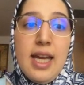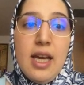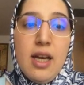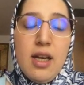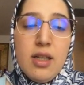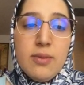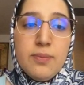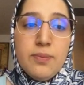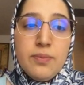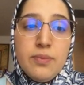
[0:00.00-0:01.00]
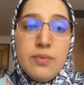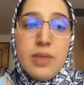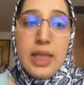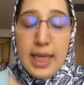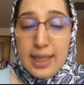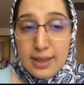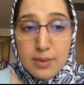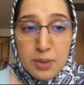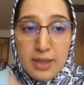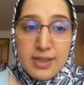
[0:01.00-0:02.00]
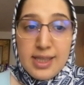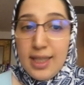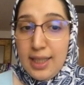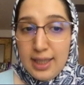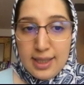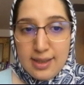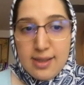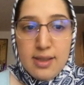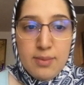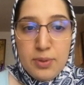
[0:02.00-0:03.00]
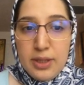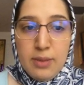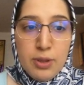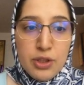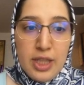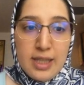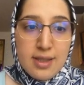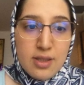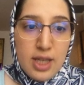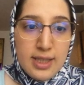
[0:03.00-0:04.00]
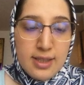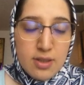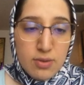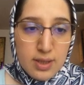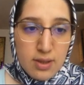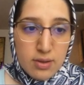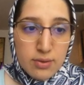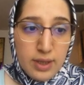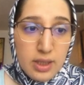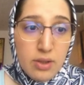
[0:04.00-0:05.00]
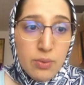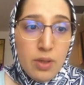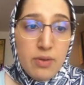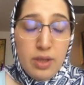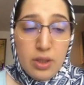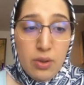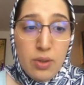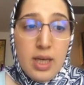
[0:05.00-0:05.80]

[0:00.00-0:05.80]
And in the private setting, it's pretty much gets the tightest result we know.